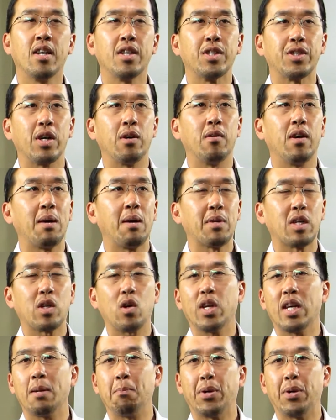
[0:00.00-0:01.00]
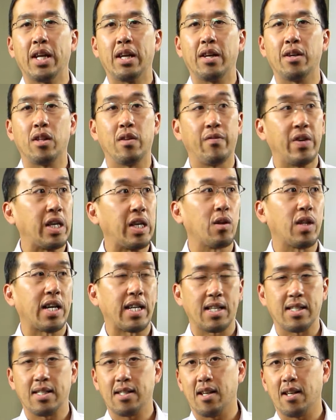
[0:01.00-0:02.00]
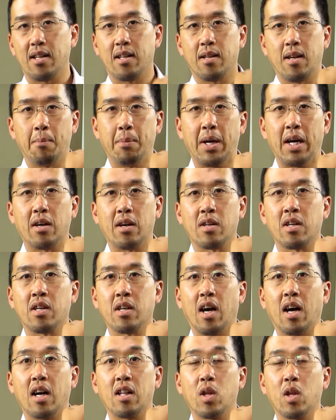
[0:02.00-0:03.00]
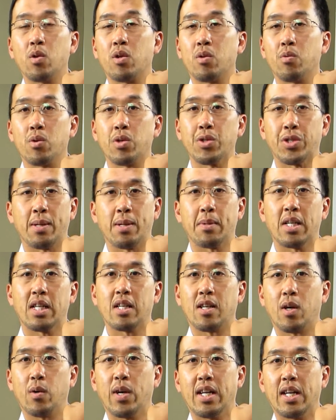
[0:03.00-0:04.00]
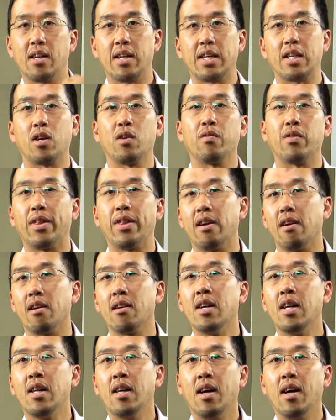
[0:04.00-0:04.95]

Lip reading: So I'm going to go ahead and put out another video, like I said, about local rules, and I'm going to go ahead and link over there.